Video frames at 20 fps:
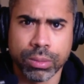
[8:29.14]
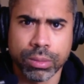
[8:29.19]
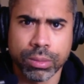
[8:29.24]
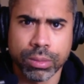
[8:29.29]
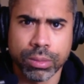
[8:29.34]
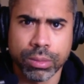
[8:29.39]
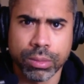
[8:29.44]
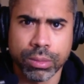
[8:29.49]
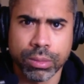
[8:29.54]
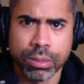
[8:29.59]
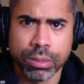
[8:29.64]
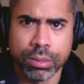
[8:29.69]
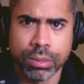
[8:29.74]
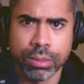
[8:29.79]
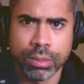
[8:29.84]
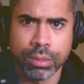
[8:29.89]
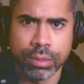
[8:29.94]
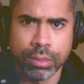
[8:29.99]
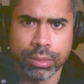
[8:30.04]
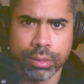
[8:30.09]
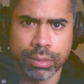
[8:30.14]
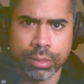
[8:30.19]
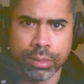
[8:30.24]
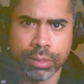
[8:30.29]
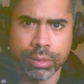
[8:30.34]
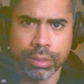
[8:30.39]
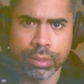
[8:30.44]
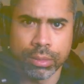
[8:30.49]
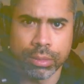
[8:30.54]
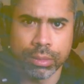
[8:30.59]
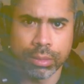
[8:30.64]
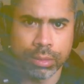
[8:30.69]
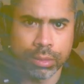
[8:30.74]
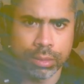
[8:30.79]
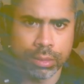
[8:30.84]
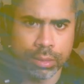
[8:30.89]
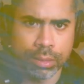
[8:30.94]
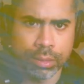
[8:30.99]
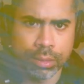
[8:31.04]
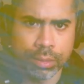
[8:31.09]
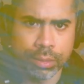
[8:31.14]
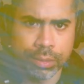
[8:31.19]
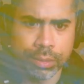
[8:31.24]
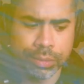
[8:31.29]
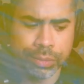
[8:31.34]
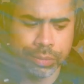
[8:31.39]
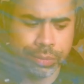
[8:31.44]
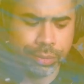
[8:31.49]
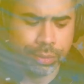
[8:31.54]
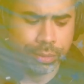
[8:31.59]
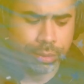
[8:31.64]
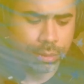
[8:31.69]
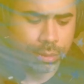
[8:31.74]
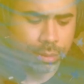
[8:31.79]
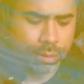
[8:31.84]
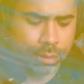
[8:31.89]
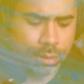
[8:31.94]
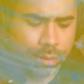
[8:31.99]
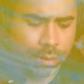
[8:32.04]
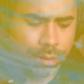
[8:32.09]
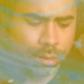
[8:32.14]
No one is speaking in this clip.